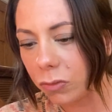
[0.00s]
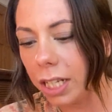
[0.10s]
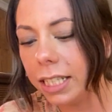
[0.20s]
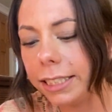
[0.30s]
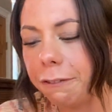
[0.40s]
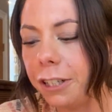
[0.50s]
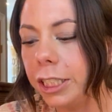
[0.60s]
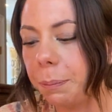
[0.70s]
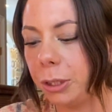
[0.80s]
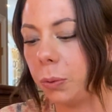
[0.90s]
the
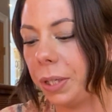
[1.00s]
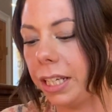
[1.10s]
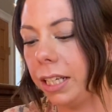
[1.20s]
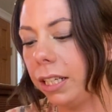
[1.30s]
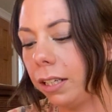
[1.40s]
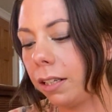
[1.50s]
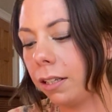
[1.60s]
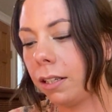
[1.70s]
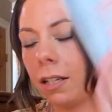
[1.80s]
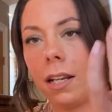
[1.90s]
difference between
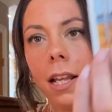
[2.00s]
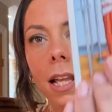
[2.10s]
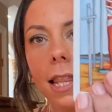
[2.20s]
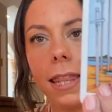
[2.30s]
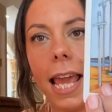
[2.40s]
the